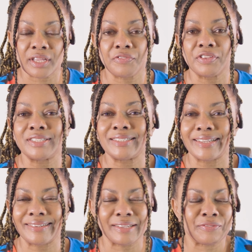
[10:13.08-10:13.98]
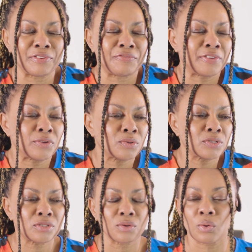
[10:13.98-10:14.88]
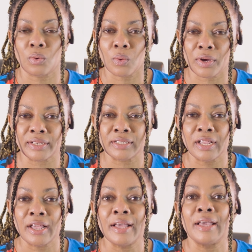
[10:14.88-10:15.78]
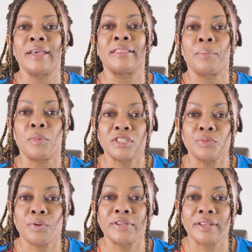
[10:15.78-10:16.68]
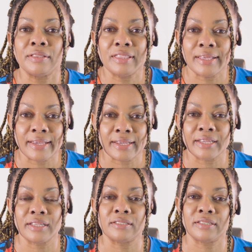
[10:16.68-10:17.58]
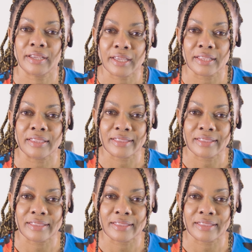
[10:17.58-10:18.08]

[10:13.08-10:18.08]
if it feels awkward. The most important thing is taking